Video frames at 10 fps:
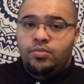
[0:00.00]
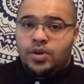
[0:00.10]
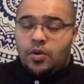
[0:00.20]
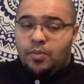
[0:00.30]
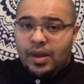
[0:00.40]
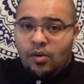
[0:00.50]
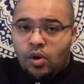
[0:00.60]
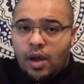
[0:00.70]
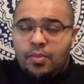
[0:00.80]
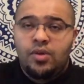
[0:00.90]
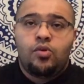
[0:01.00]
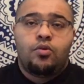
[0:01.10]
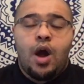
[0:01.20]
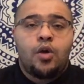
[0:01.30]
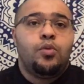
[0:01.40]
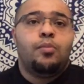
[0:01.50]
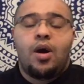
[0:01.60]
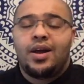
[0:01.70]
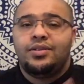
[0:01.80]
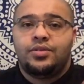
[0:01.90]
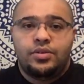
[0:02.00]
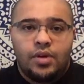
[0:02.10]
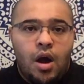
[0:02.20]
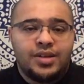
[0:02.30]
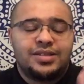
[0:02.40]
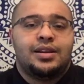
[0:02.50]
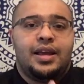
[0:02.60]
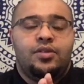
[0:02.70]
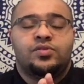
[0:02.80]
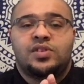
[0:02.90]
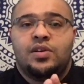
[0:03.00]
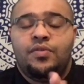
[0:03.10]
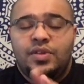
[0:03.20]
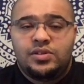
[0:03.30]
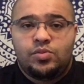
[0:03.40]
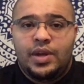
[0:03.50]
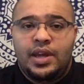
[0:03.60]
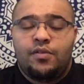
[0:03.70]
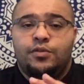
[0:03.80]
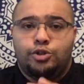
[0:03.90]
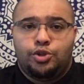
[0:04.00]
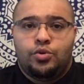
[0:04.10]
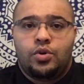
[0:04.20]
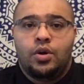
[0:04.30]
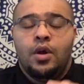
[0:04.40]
Don't be all up in your own mind and isolate yourself this week, for sure.